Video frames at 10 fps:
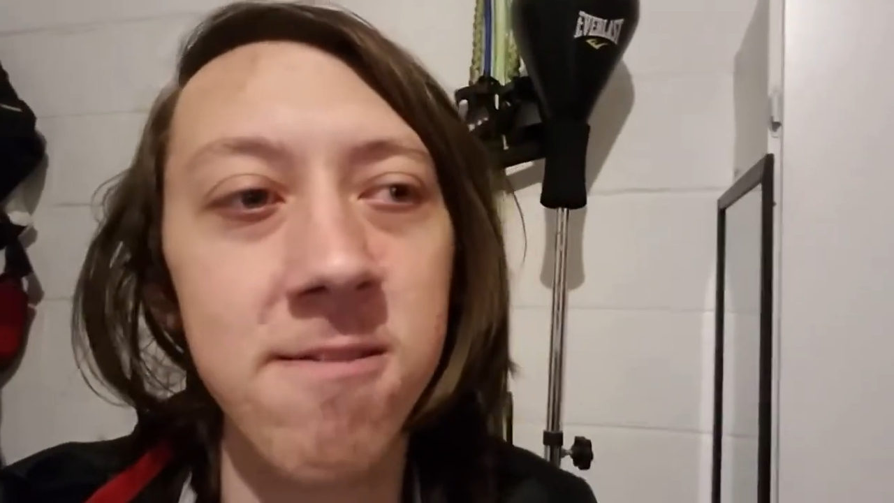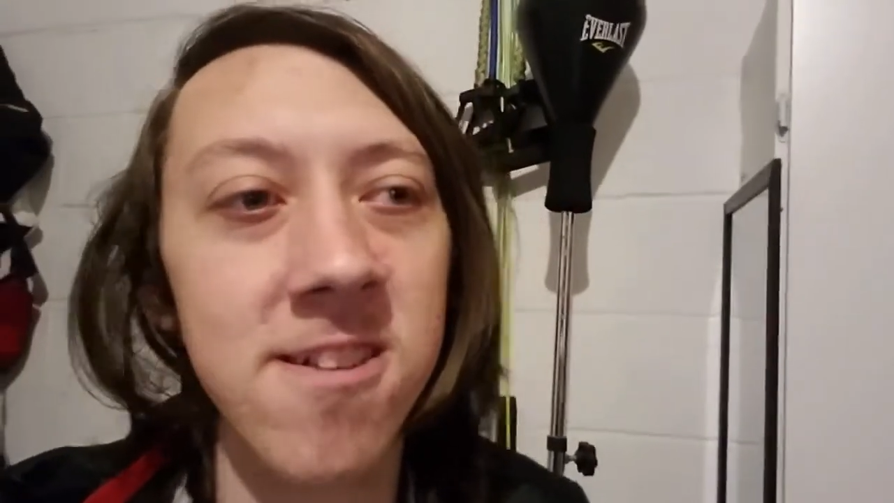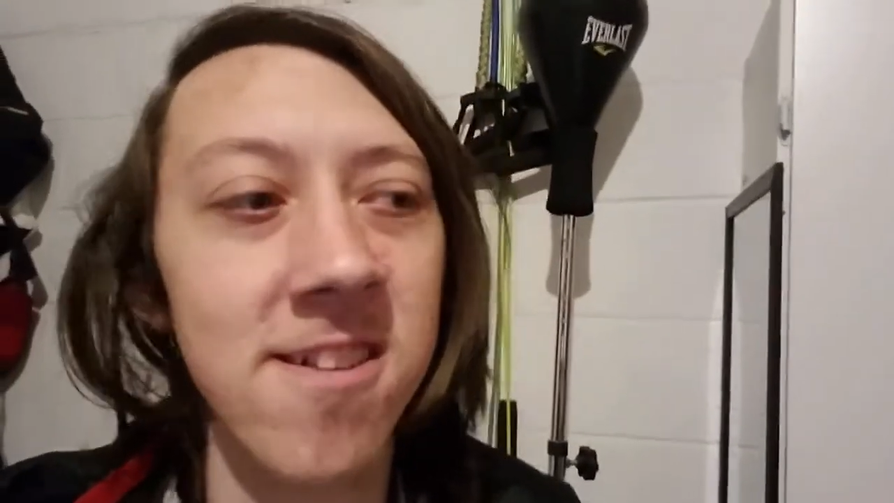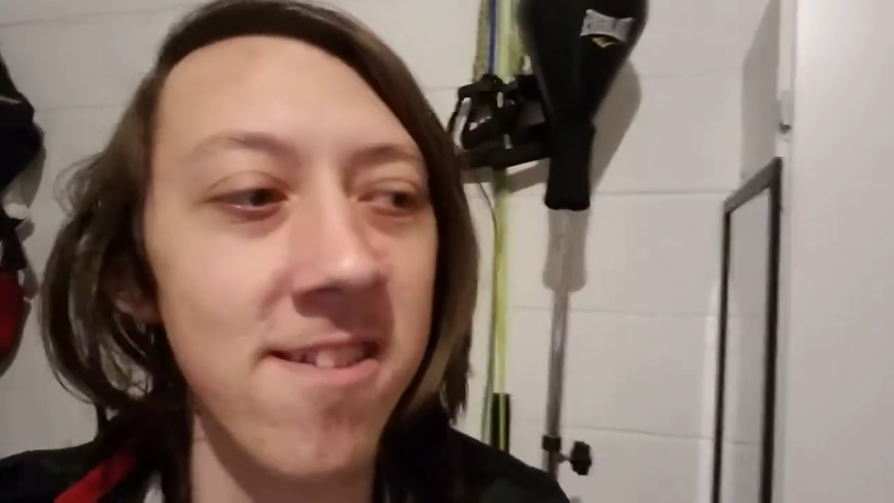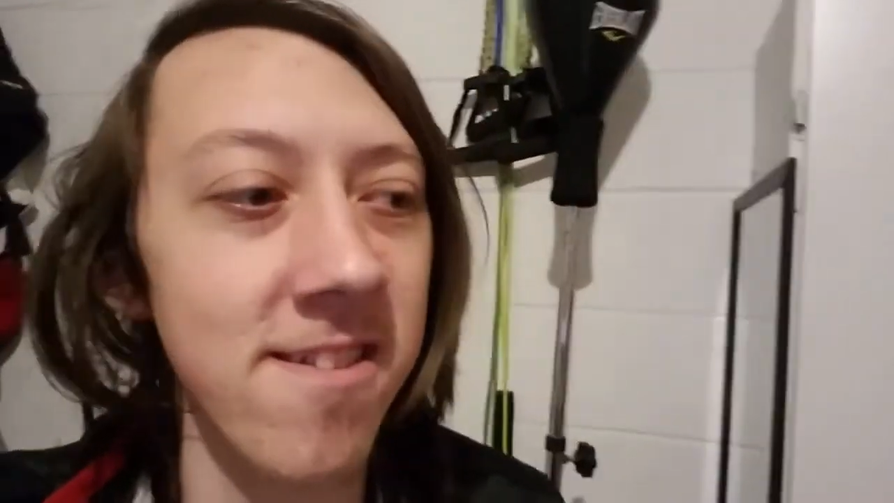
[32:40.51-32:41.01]

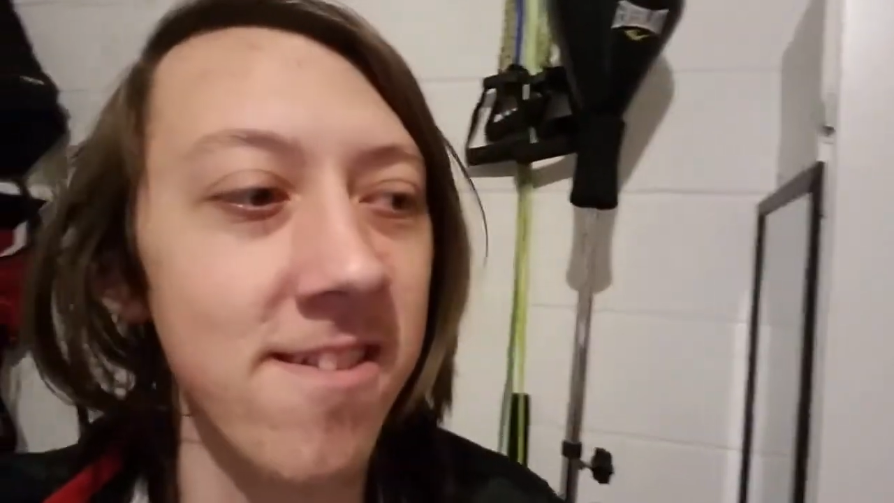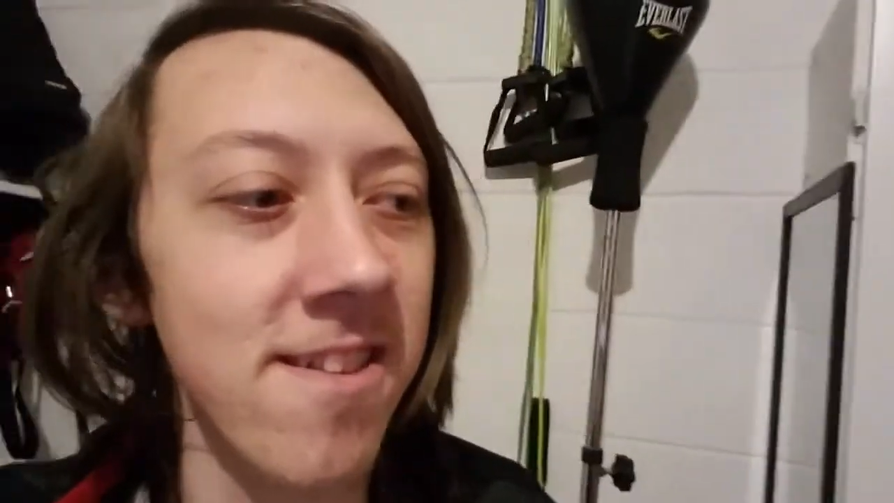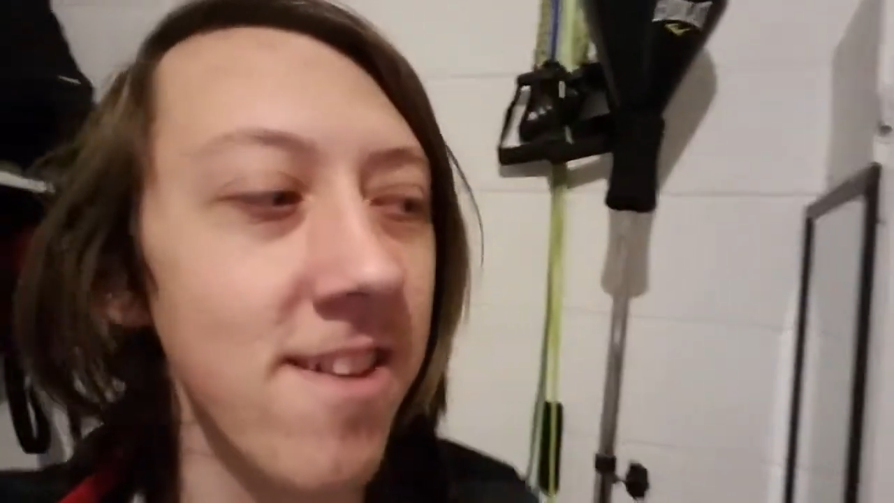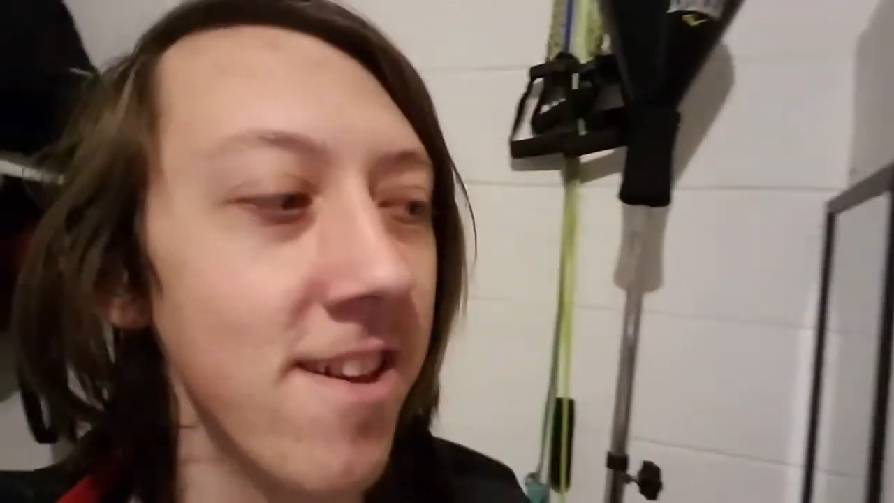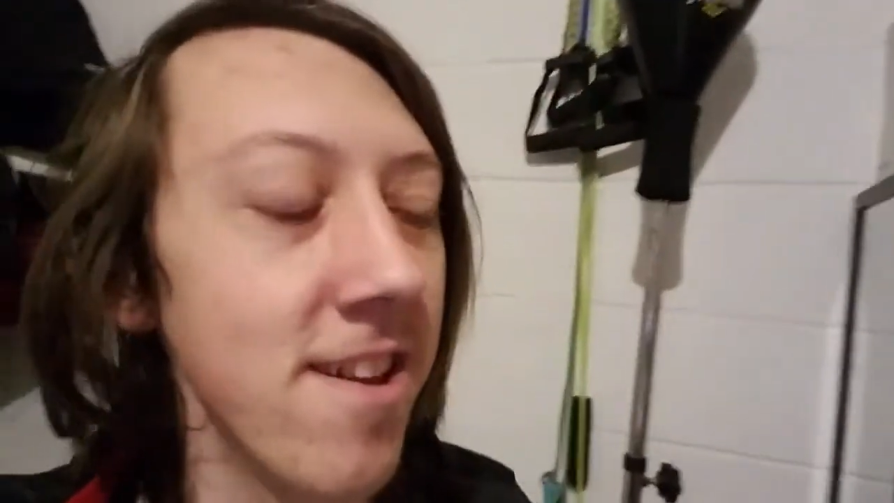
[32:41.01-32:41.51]
because
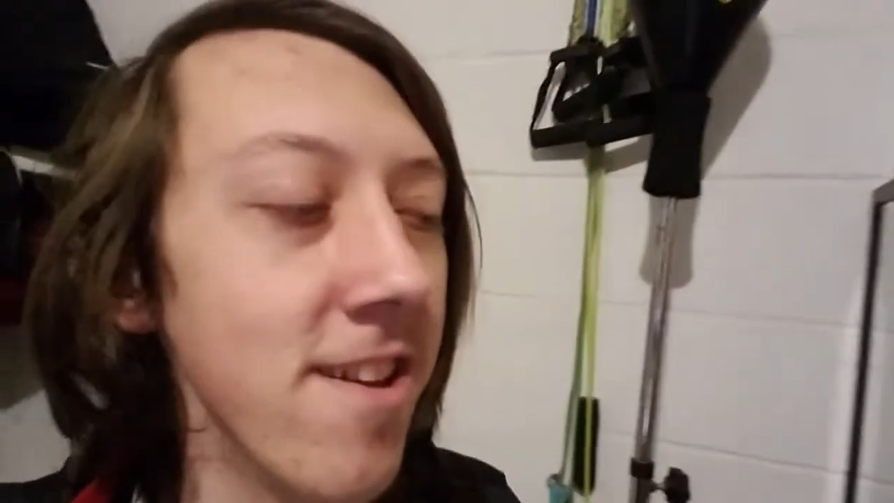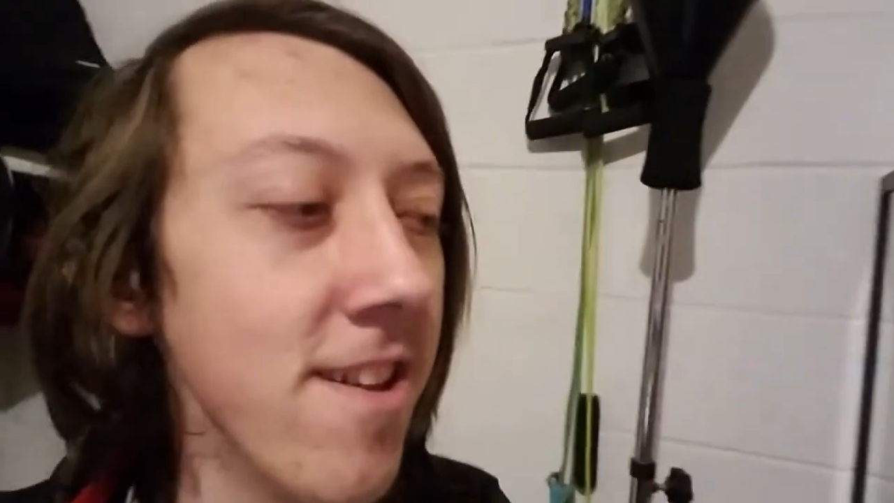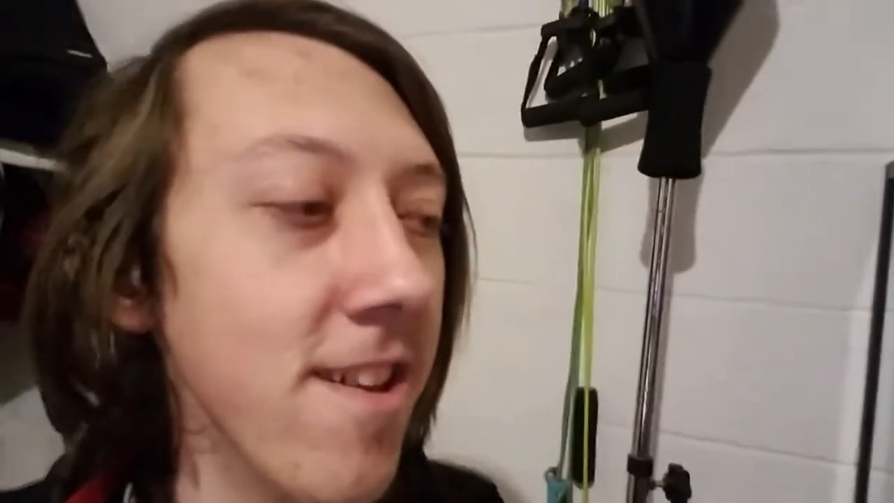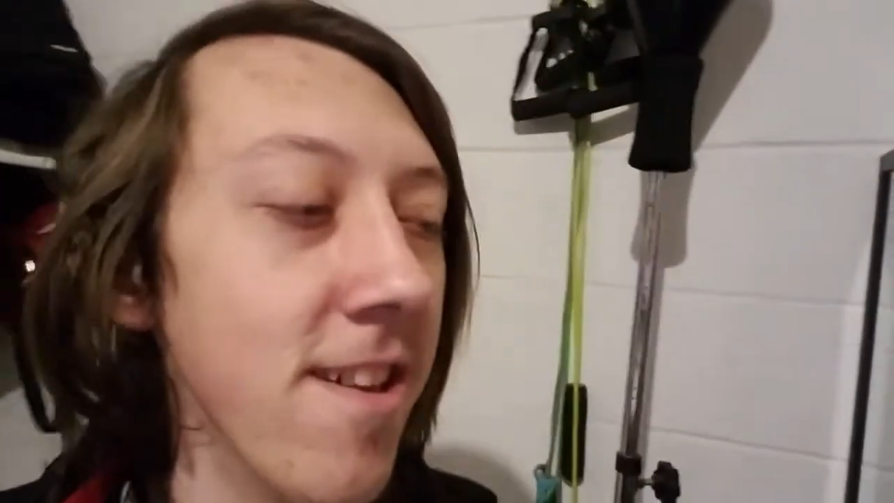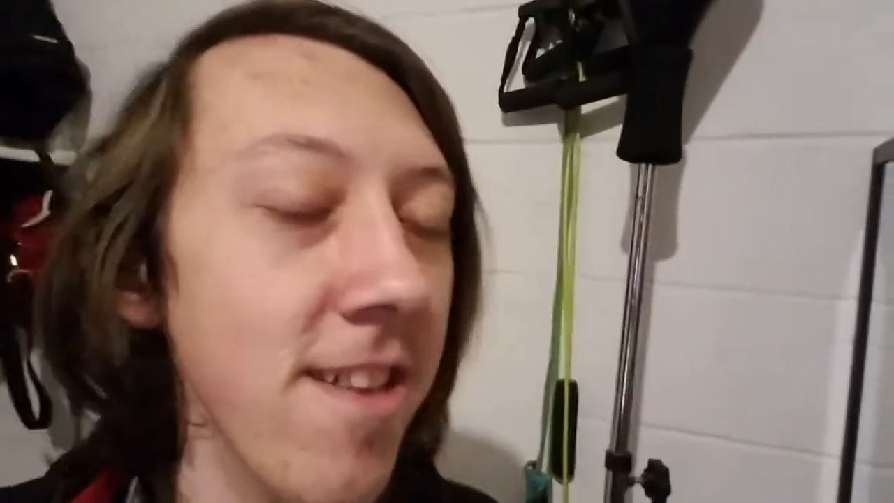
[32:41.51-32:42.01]

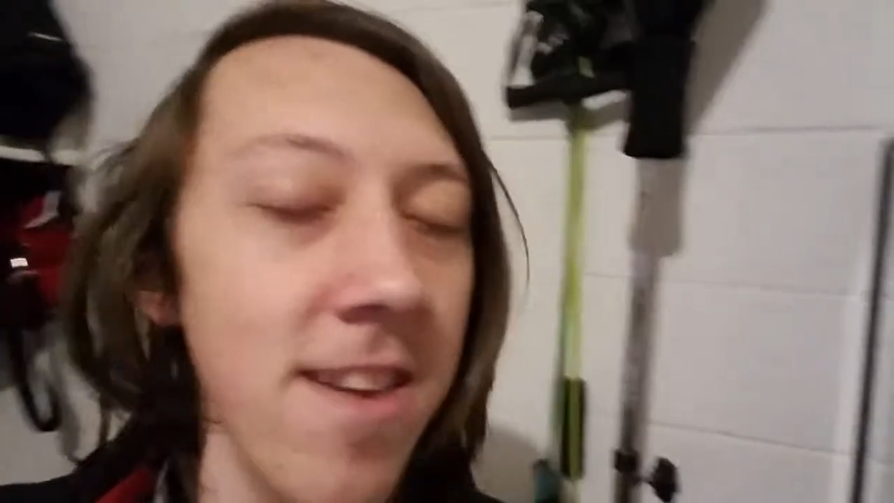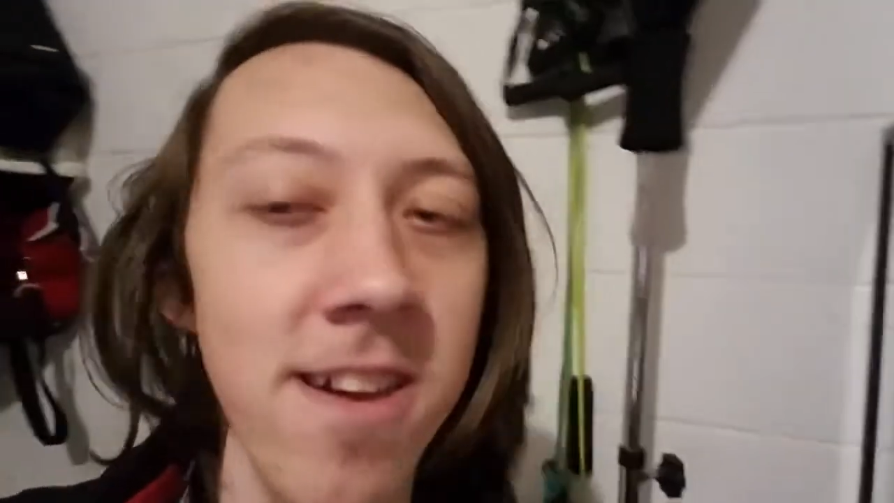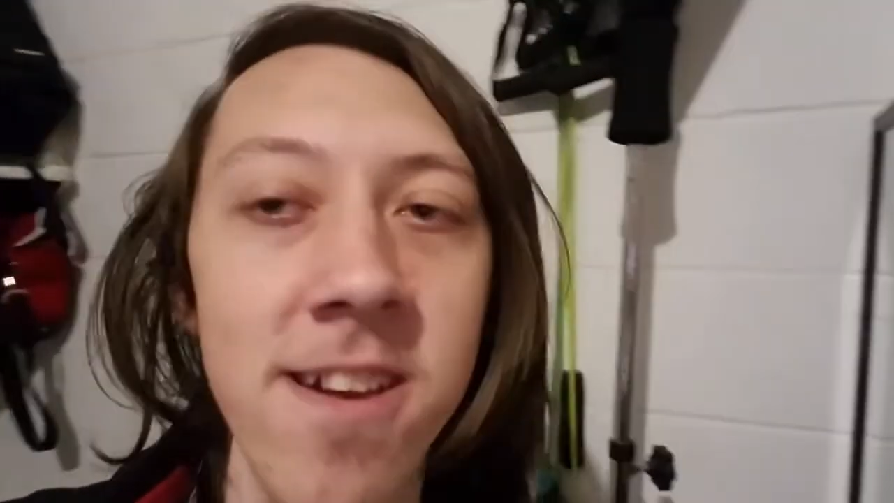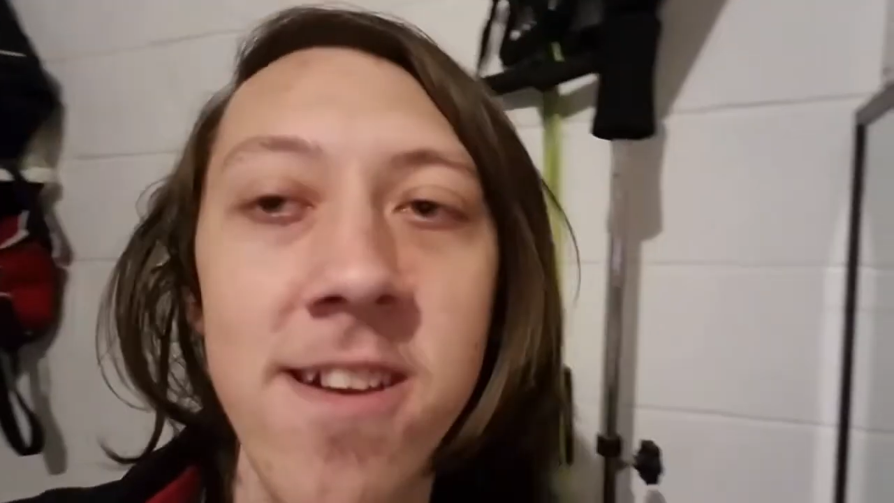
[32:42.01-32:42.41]
yeah.